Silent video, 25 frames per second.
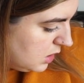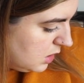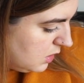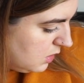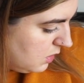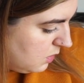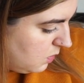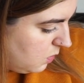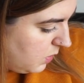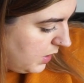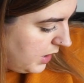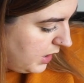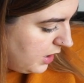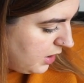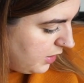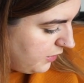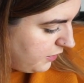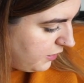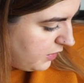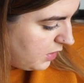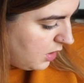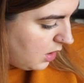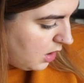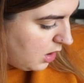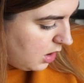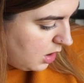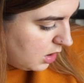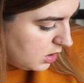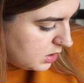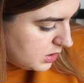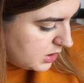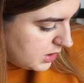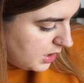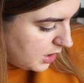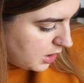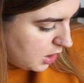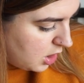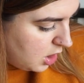We have got
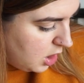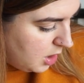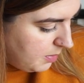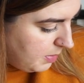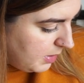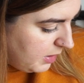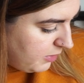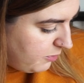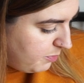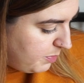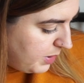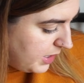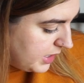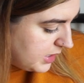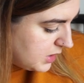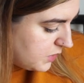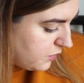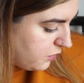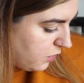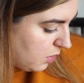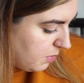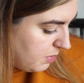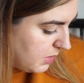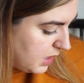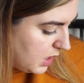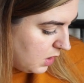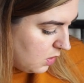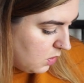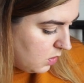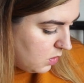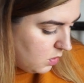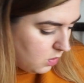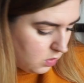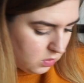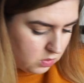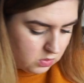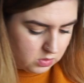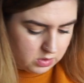a couple of bits from The
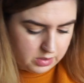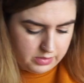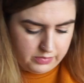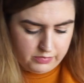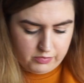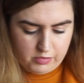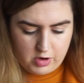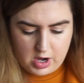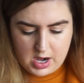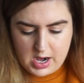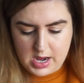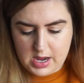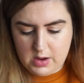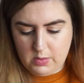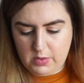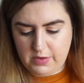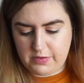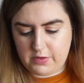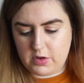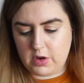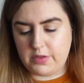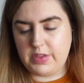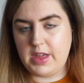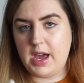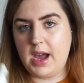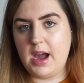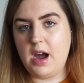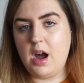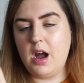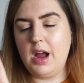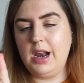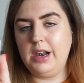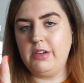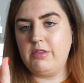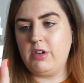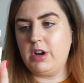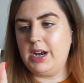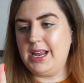Ordinary. We've got their
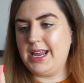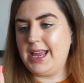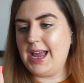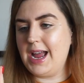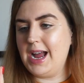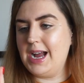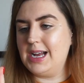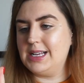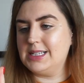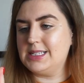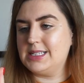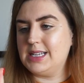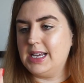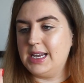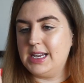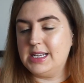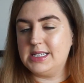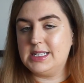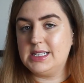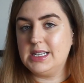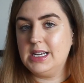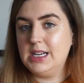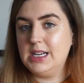Hyaluronic Acid.